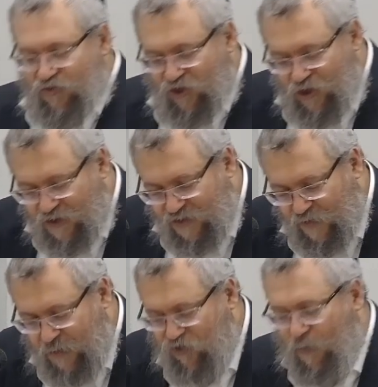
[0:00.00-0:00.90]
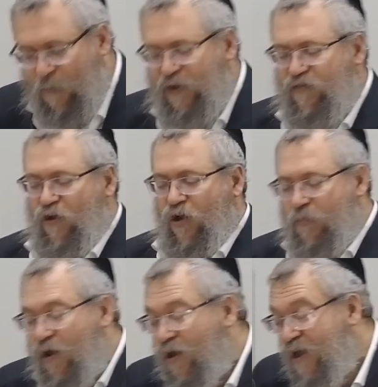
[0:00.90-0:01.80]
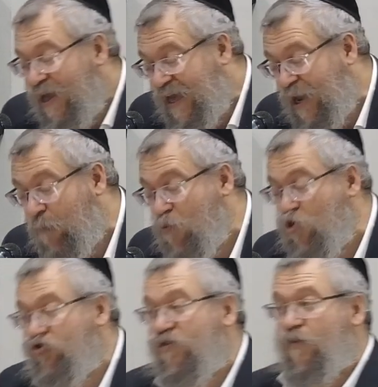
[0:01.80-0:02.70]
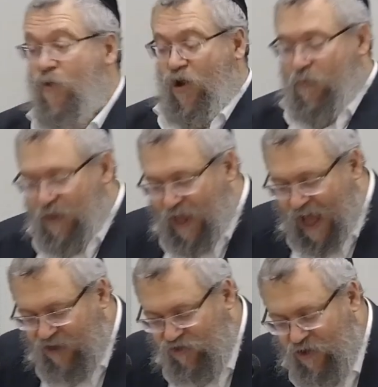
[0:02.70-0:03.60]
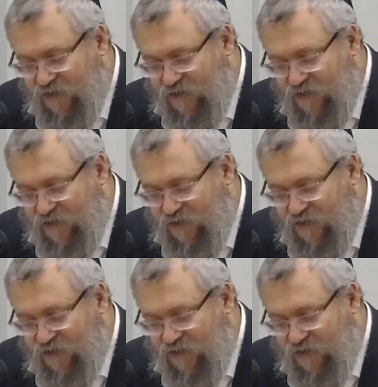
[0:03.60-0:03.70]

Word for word: it's only after the river moves away from Eden,